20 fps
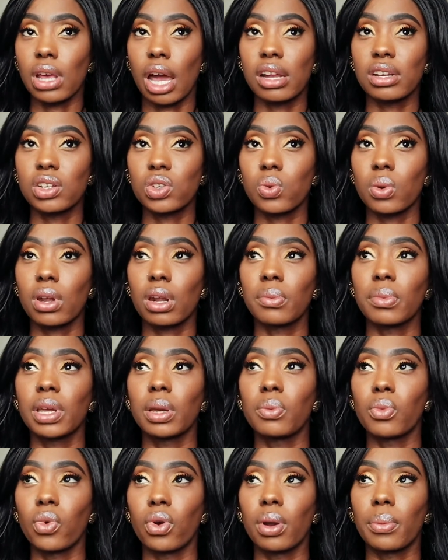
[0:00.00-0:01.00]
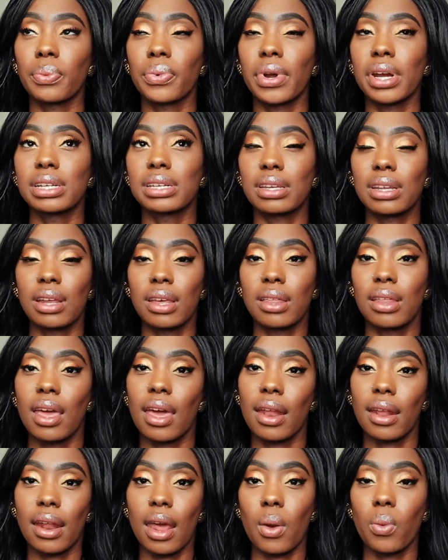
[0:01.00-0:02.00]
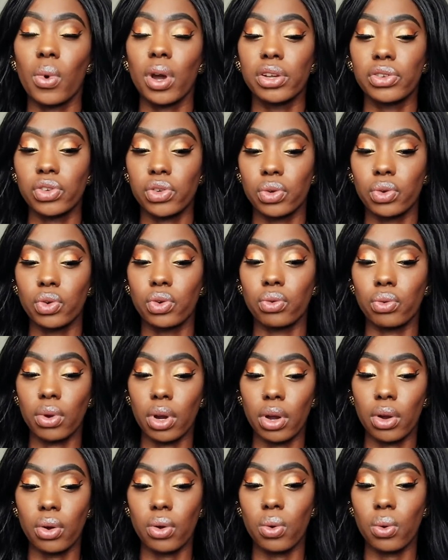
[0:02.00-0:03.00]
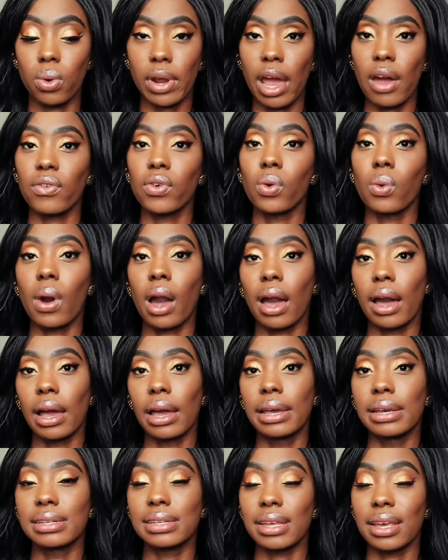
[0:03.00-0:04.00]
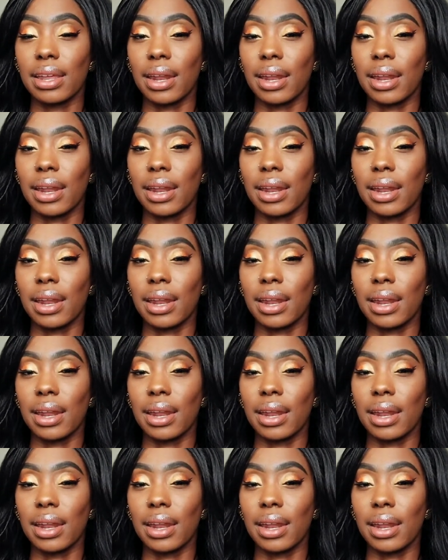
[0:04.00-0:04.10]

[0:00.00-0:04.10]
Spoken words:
I just want to be more present in that, and I want to grow travel wise,